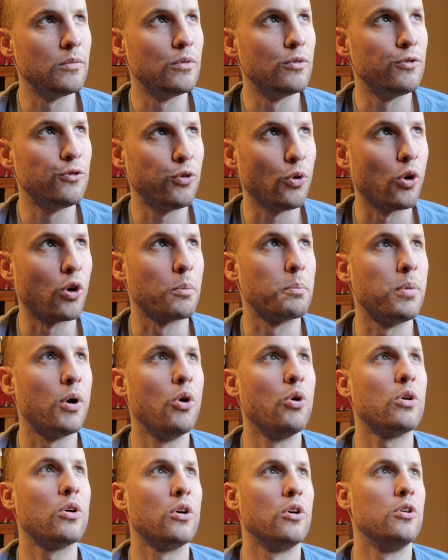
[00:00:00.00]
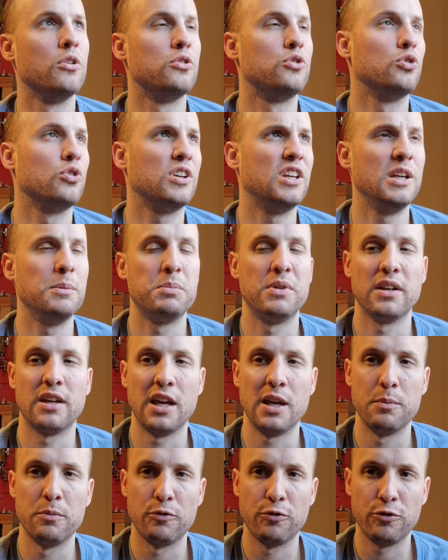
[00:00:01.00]
for poker to keep the
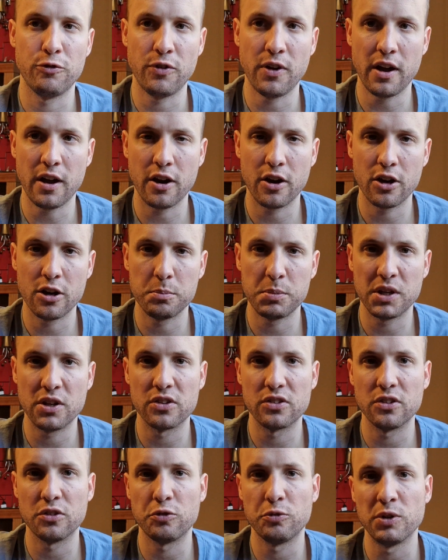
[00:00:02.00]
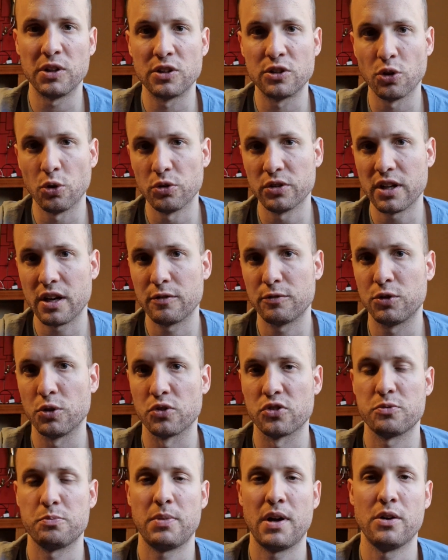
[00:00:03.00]
game fair, because if we don't have
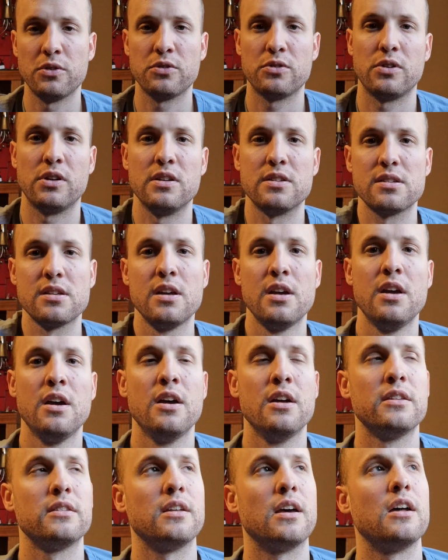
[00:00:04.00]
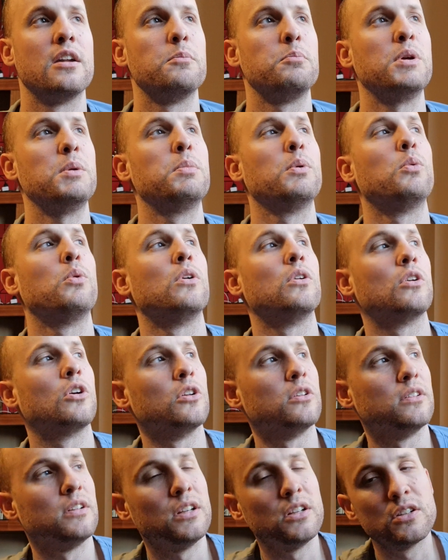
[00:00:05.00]
those boundaries, then people will
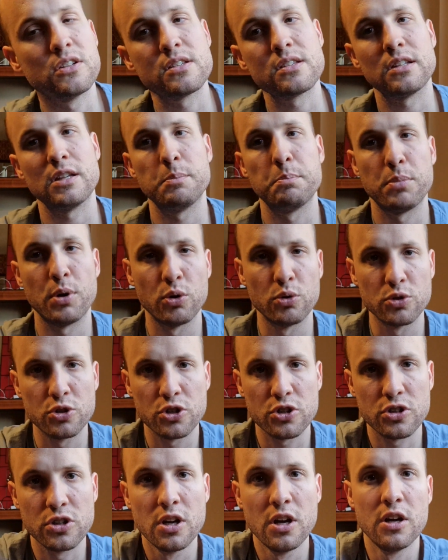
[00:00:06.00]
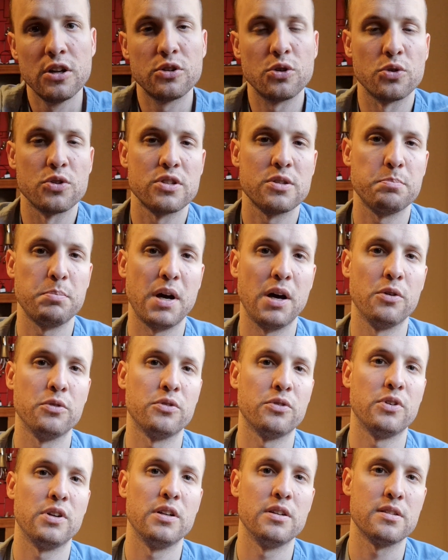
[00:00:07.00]
continuously push those
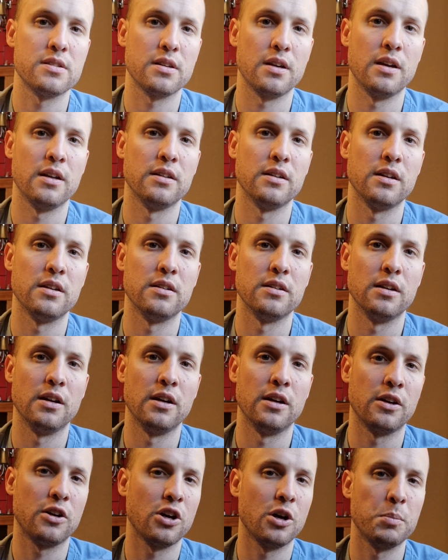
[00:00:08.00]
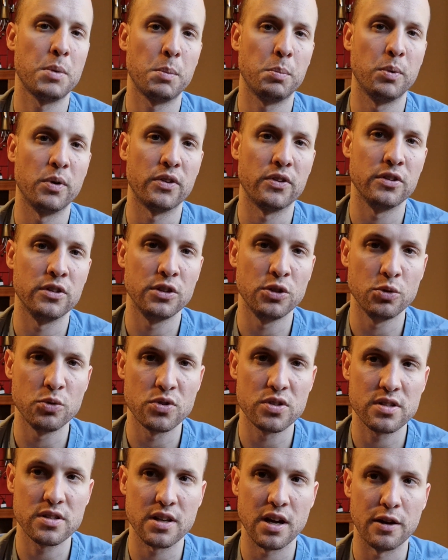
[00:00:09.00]
boundaries and then come up with new
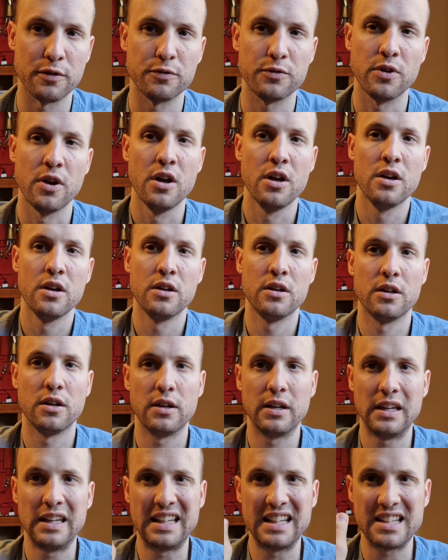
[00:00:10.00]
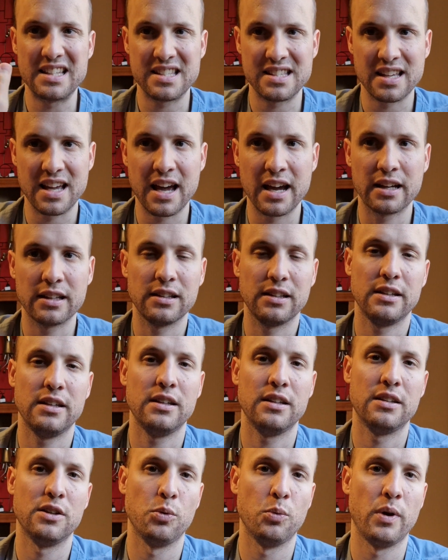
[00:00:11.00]
stuff,
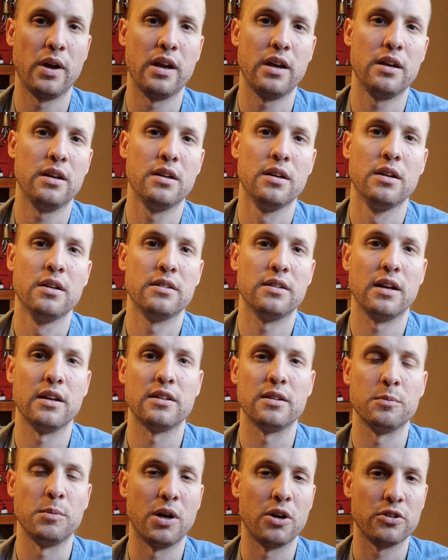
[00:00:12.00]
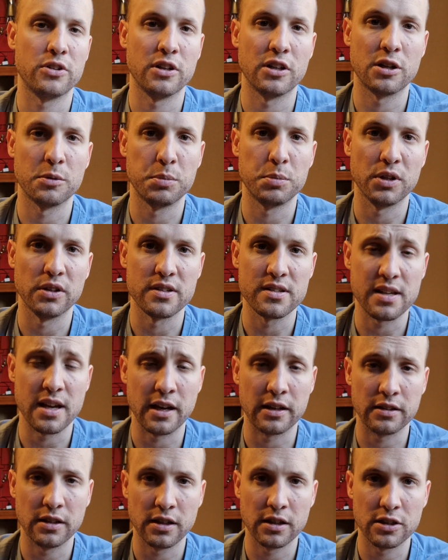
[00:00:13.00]
exactly the way that Martin Kabrhel is
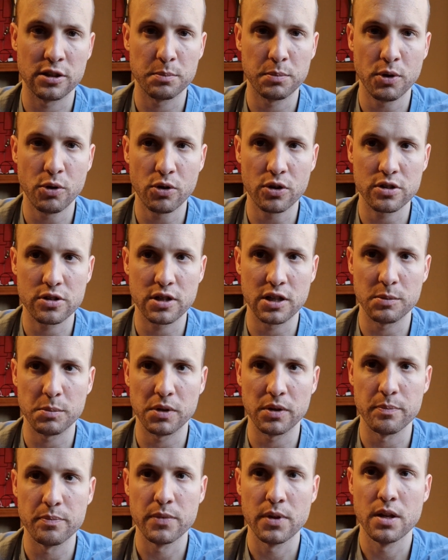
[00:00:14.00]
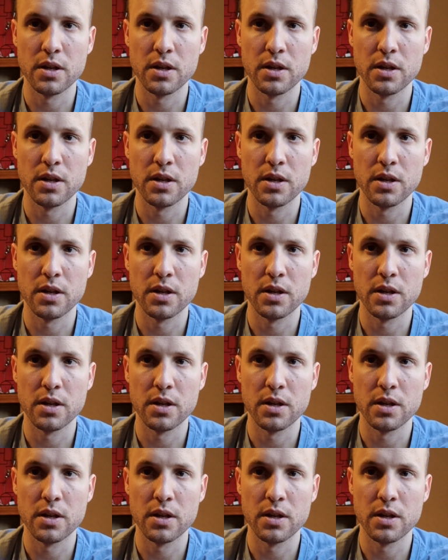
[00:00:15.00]
acting at a poker table.